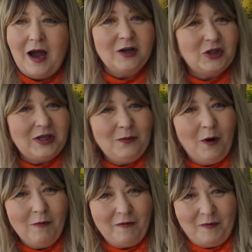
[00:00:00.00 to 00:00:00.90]
I actually
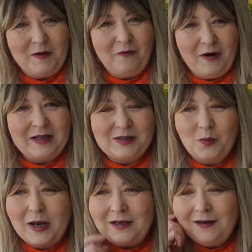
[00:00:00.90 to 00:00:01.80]
wore it for my friend's
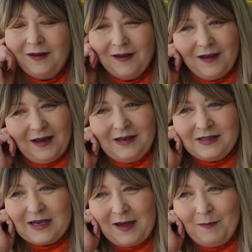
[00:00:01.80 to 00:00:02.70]
wedding,
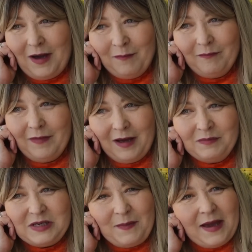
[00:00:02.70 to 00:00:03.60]
and um, I'm,
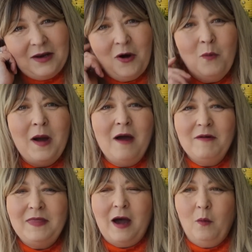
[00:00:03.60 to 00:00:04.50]
I'm debating on
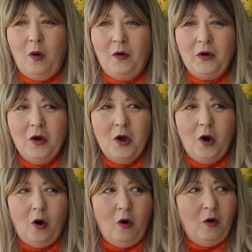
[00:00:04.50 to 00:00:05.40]
wearing that one
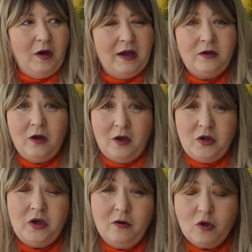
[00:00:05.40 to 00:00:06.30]
or a, a
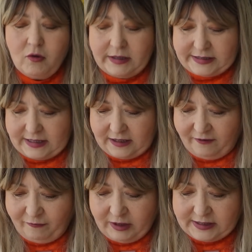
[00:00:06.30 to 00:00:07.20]
new dress that
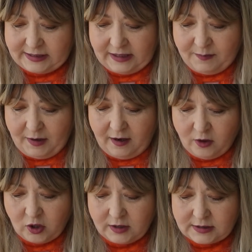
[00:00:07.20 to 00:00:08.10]
I've recently
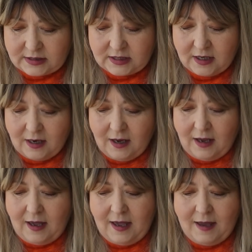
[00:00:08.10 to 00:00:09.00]
purchased.
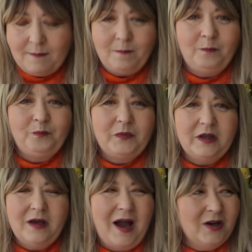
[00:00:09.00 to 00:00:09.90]
Um,
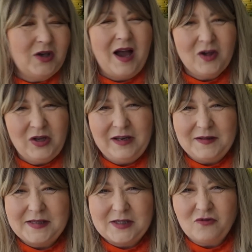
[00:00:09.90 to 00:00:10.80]
actually, actually,
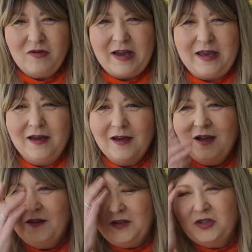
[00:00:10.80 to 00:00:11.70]
there's three,
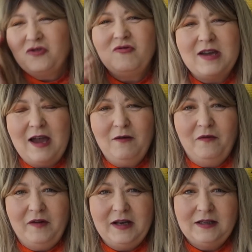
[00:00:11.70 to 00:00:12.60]
there's three
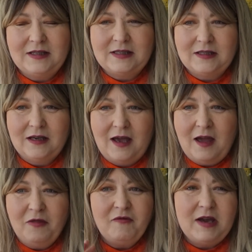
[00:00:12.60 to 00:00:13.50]
outfits,
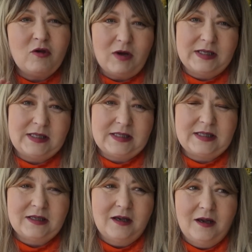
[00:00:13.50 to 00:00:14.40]
uh, three
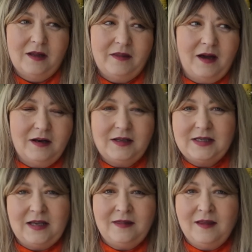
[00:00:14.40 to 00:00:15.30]
dresses that
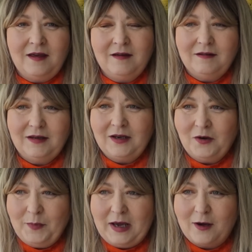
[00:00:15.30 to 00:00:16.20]
is in the, you
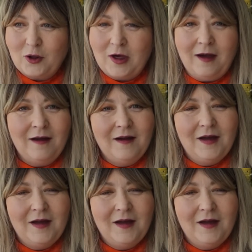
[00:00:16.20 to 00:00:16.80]
know, picture.